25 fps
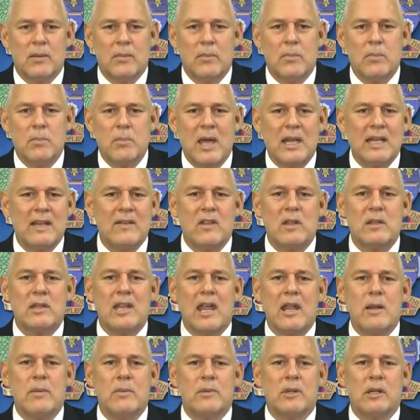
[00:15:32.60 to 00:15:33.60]
Many of the
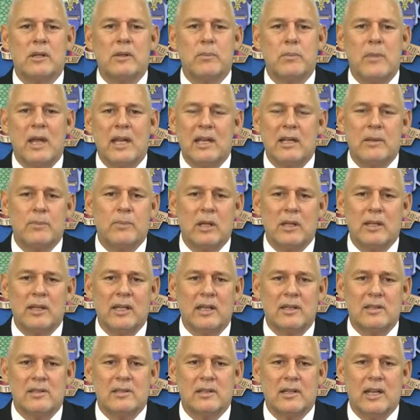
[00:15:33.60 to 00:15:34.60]
main
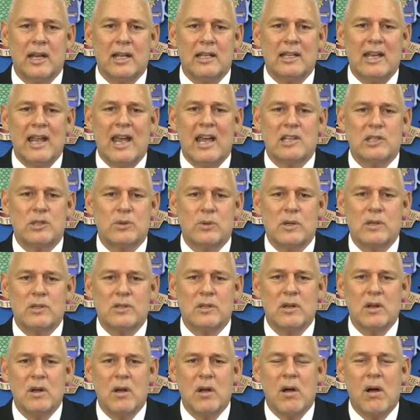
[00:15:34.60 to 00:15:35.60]
buildings in
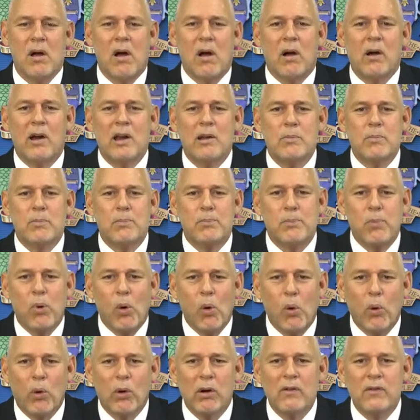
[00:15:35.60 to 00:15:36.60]
Castries are in
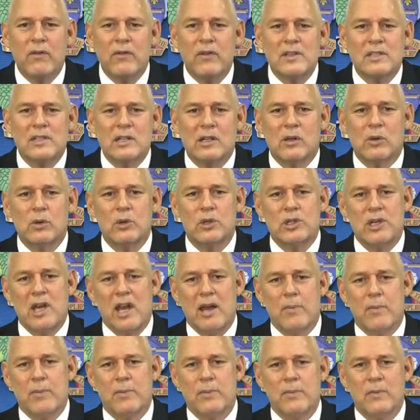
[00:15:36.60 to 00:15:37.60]
poor physical
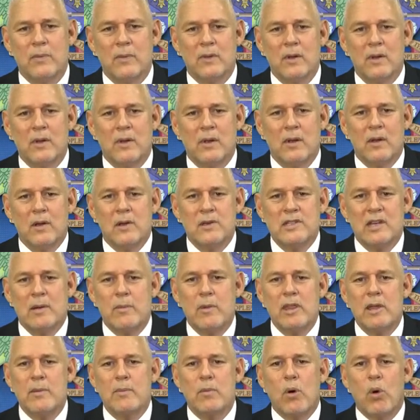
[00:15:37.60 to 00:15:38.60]
shape. Some
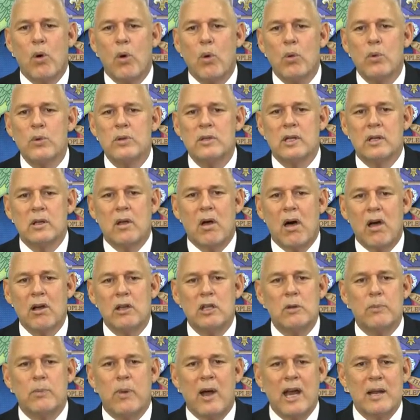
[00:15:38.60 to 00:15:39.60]
of them owned and
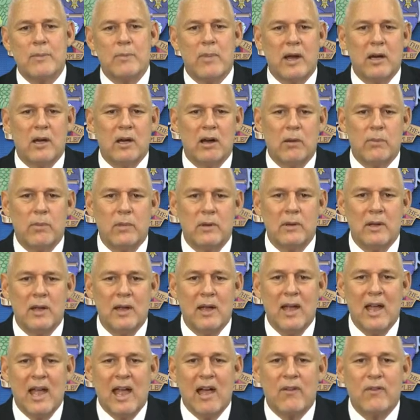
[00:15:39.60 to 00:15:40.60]
occupied by government
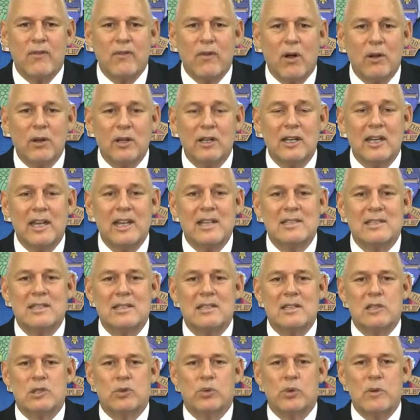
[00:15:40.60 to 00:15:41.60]
have fallen into
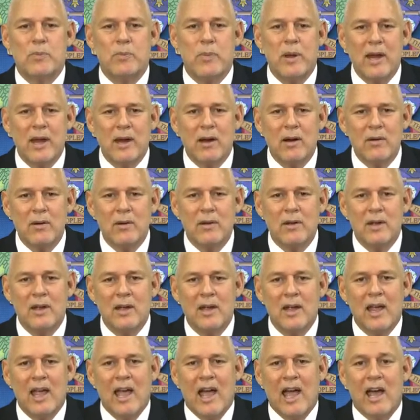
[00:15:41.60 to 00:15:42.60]
disrepair
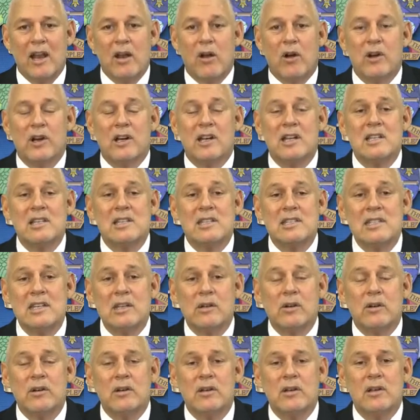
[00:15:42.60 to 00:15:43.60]
and are
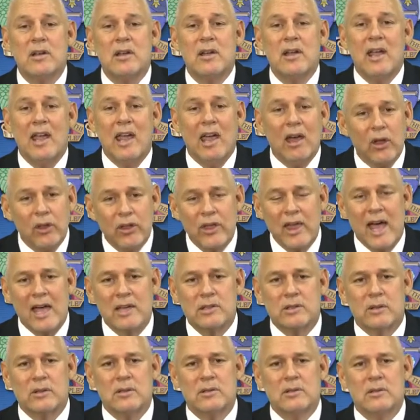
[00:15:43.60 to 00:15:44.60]
considered health
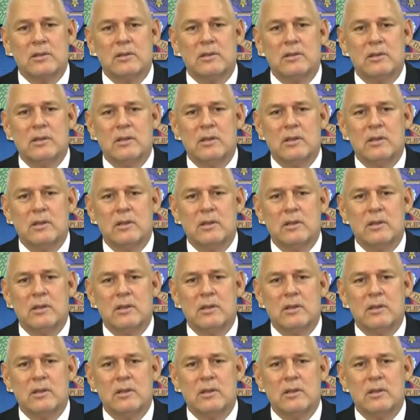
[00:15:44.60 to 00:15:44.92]
hazards.